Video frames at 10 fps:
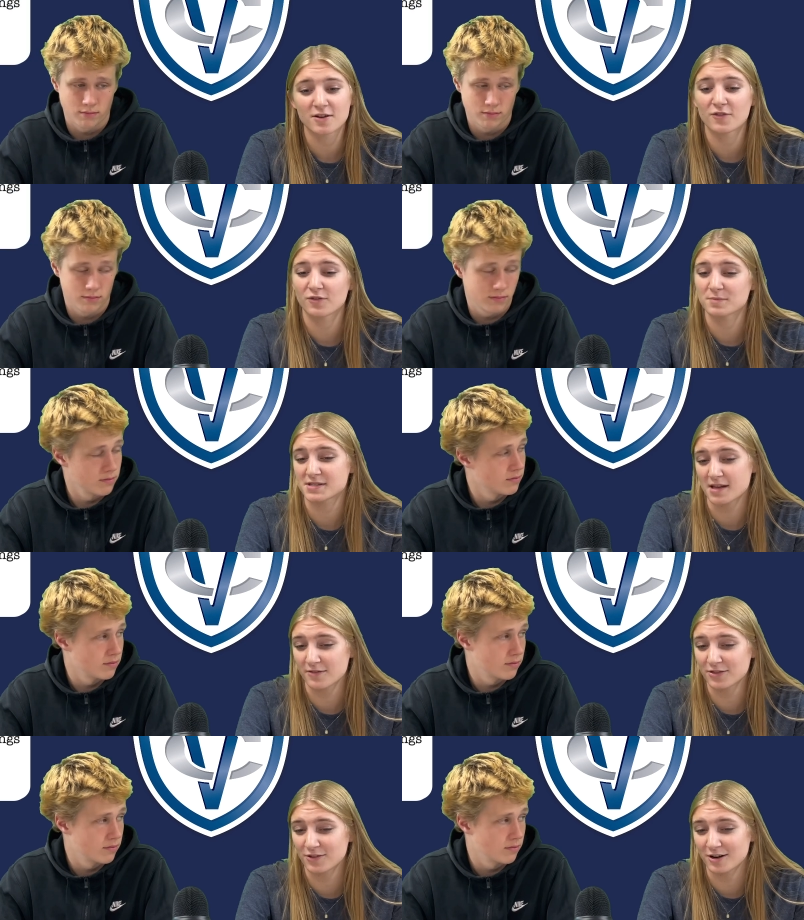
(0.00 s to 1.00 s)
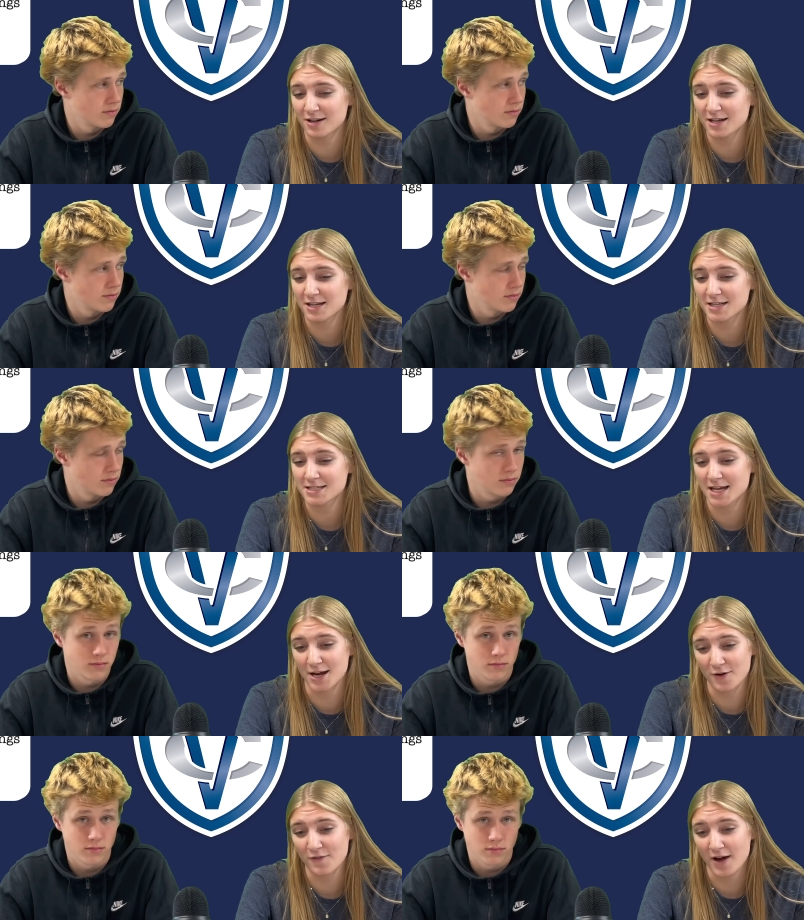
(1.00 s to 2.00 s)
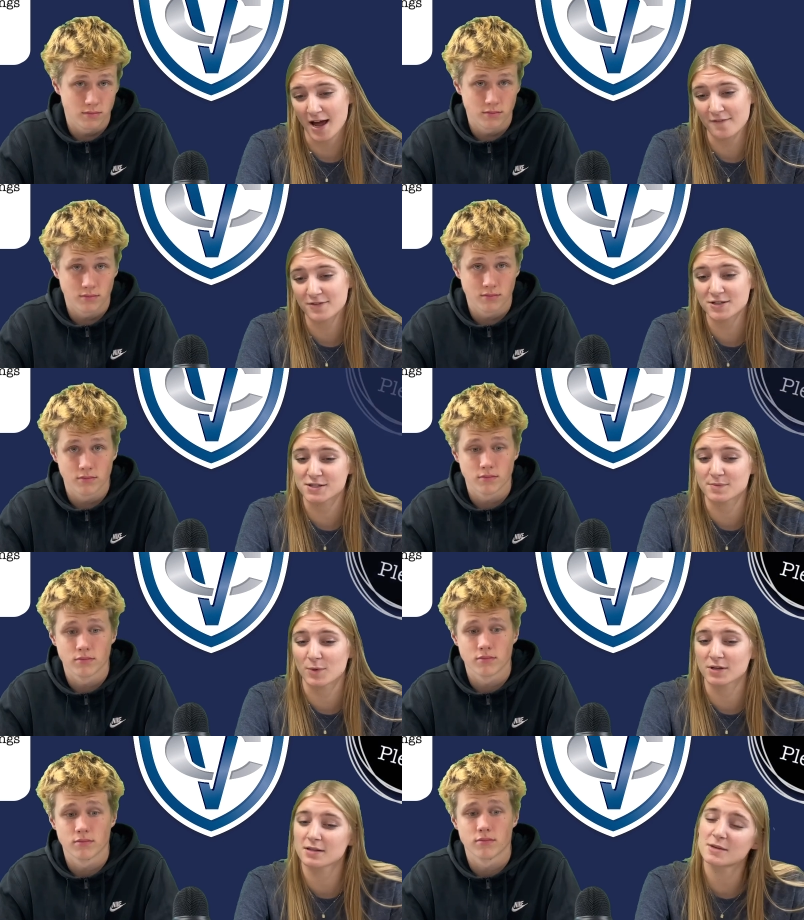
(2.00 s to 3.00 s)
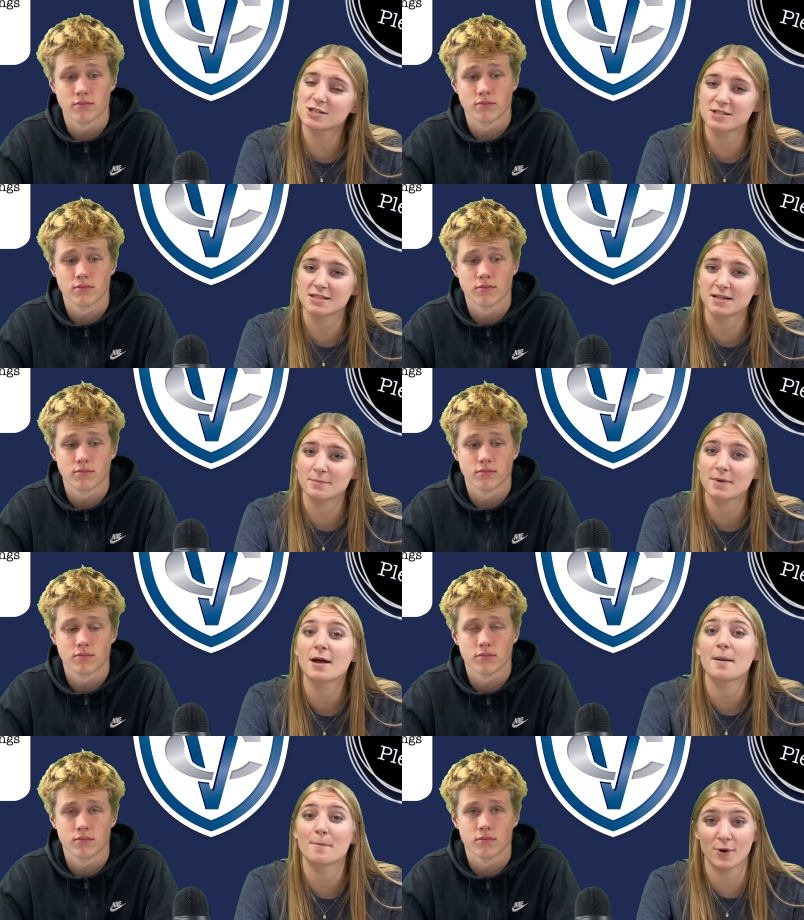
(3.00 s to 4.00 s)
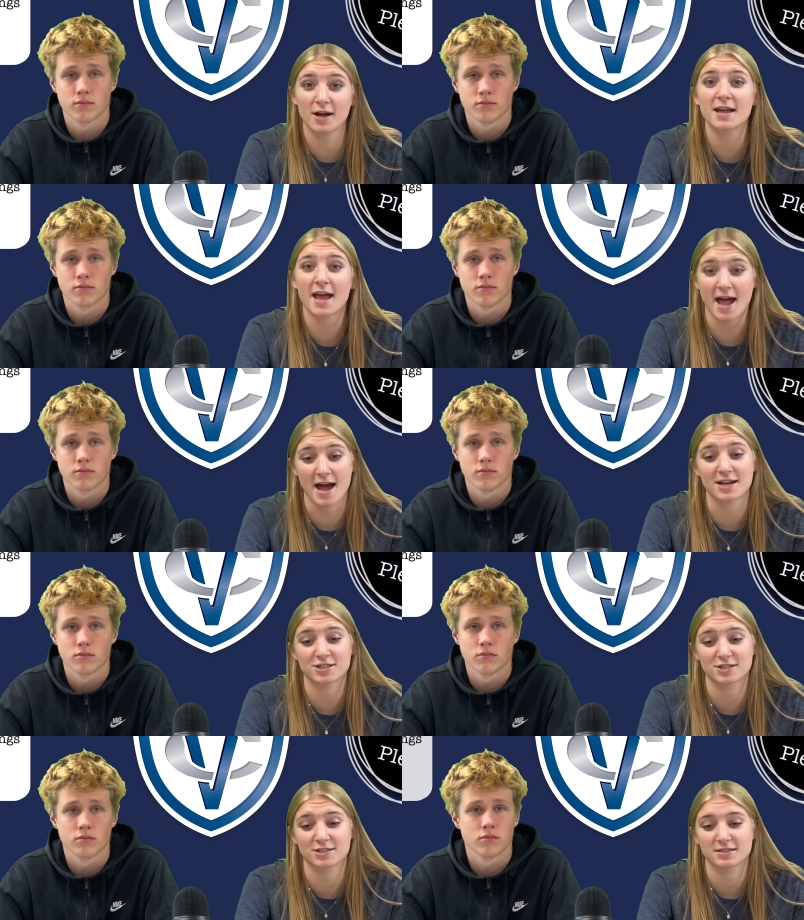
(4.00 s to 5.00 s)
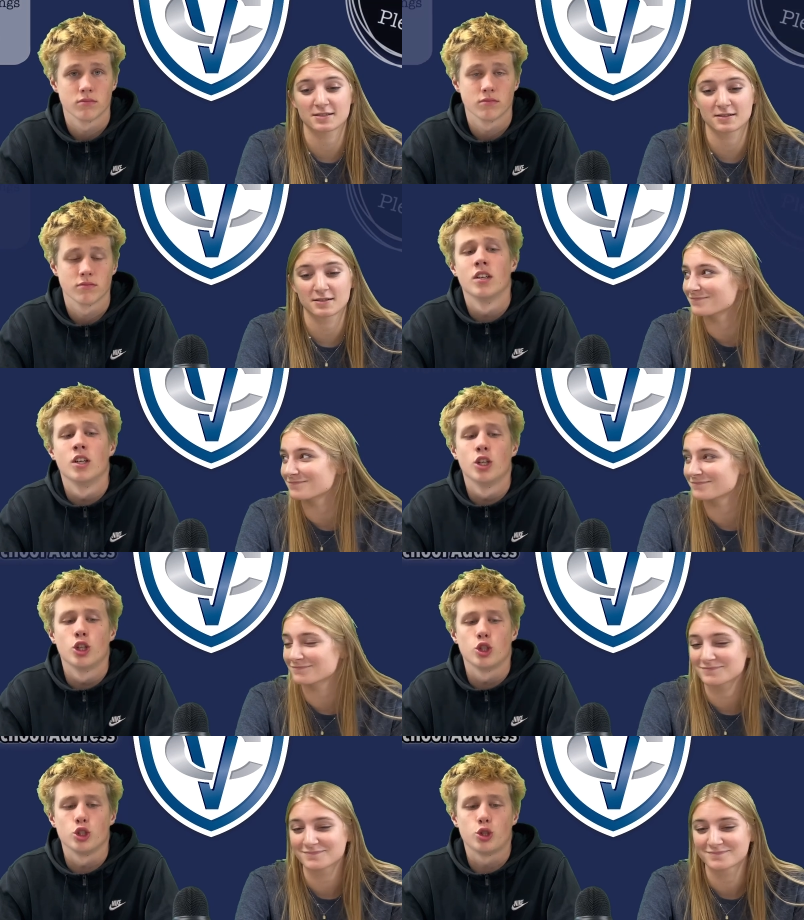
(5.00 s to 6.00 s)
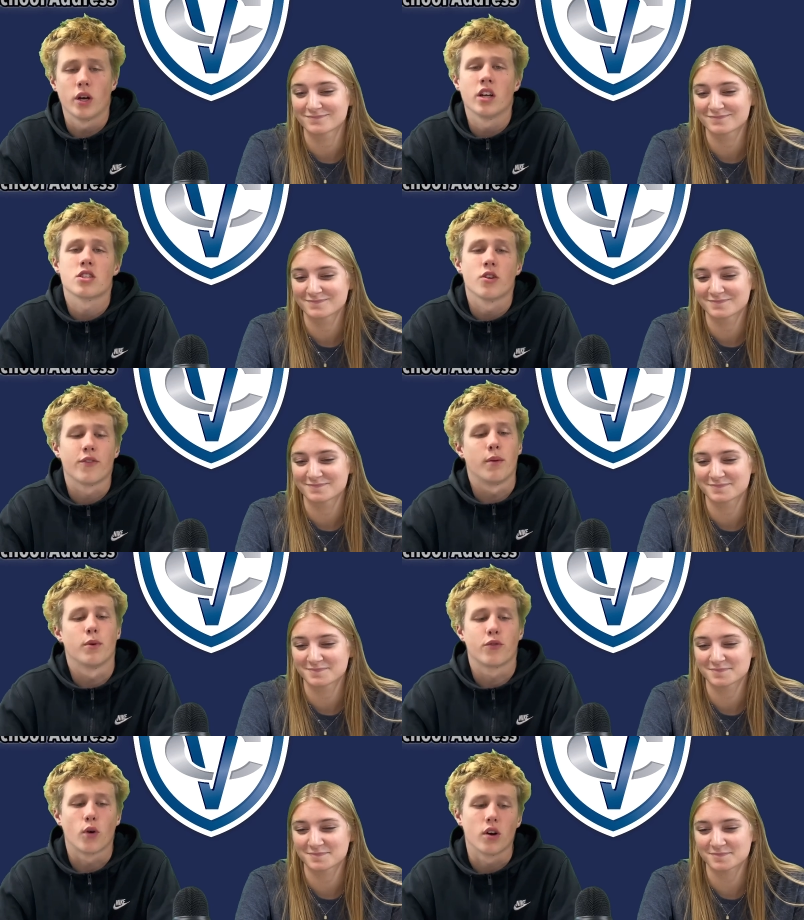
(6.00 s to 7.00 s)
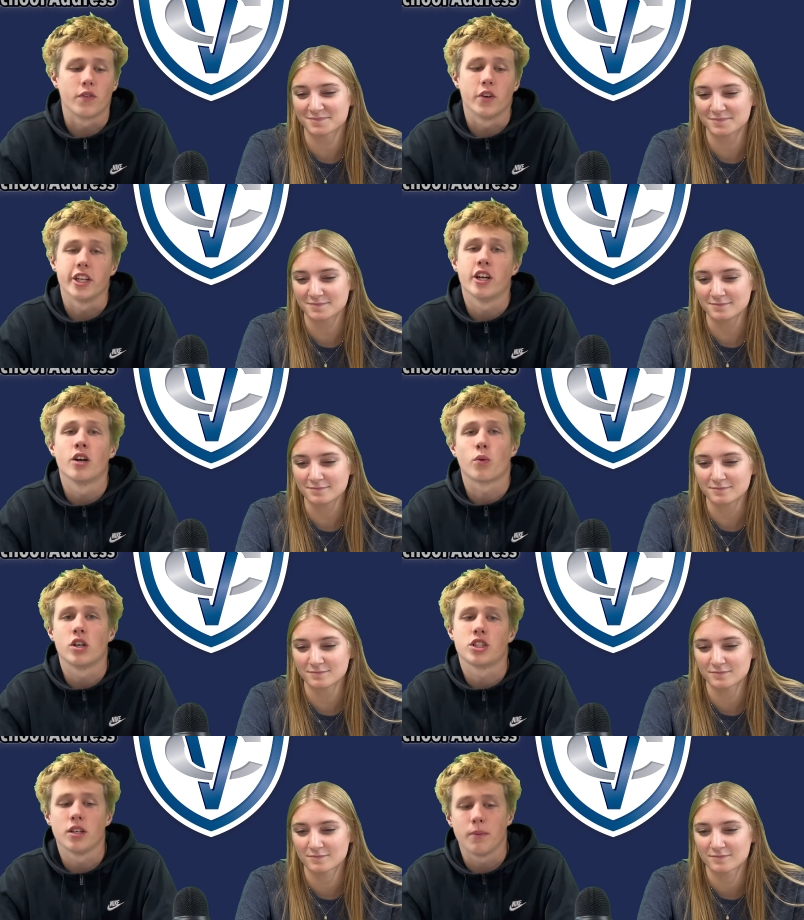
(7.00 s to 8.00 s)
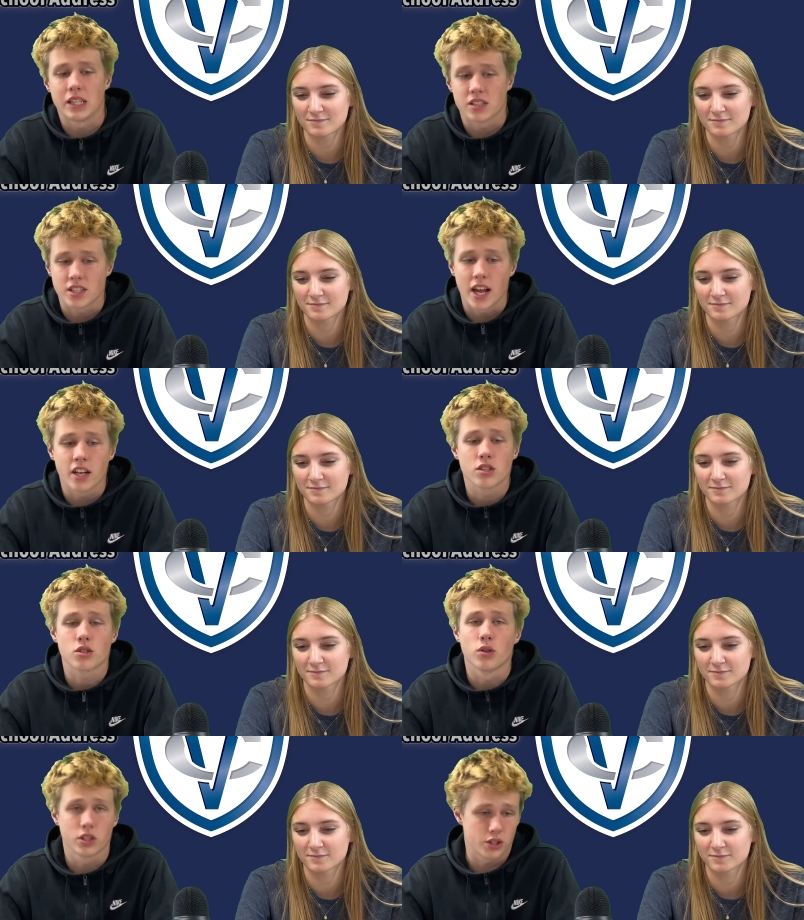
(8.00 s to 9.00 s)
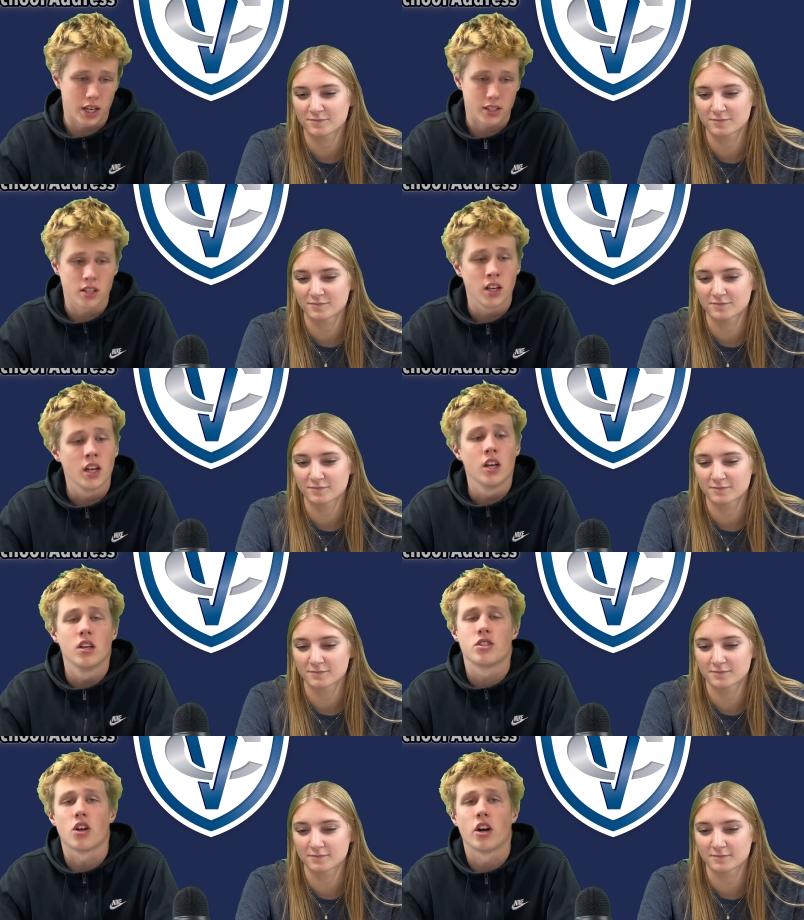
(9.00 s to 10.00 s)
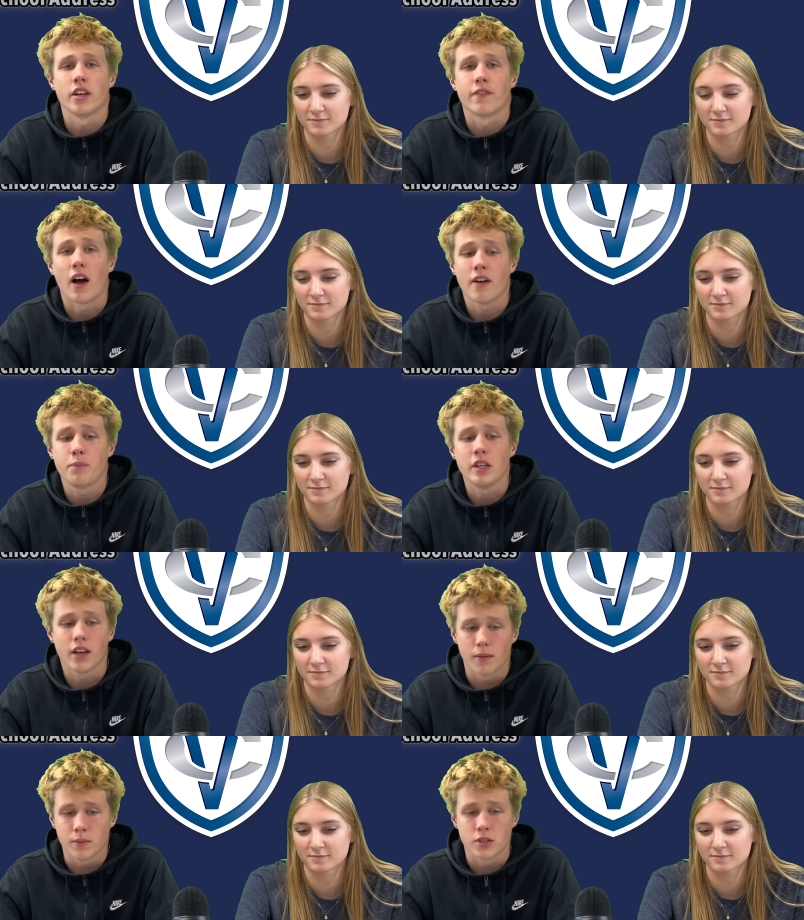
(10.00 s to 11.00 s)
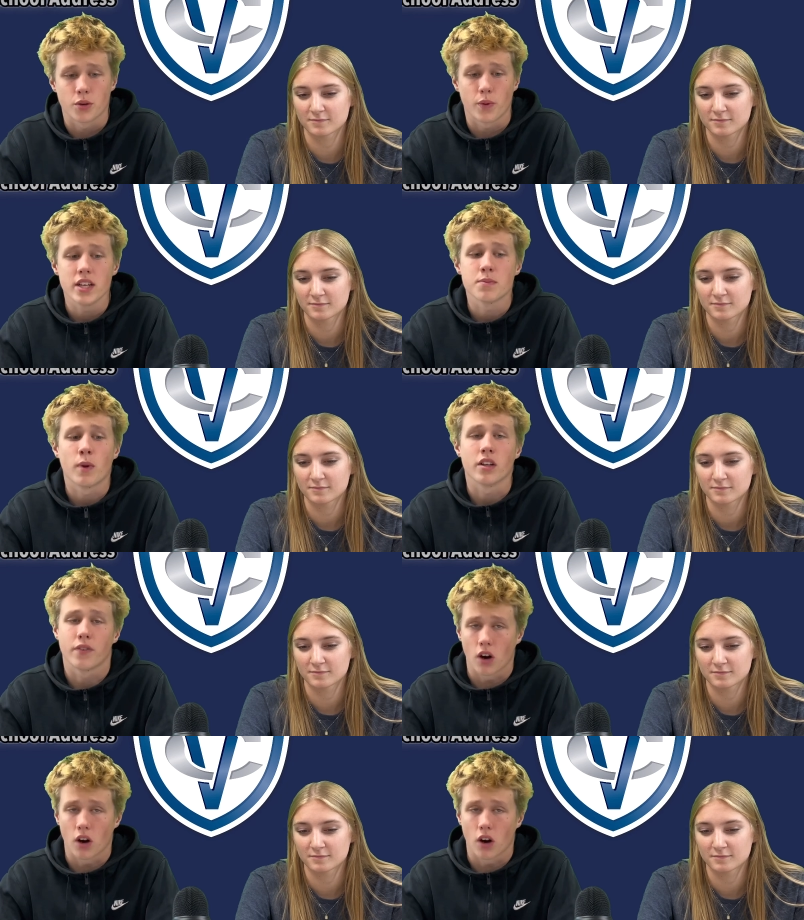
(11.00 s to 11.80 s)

Speaker 1: from 7:30 to 8:05 to support the mission team. Bring cash.
Speaker 2: Join us November 4th for dinner, worship, and state of the school address, starting at 5 p.m. to raise money for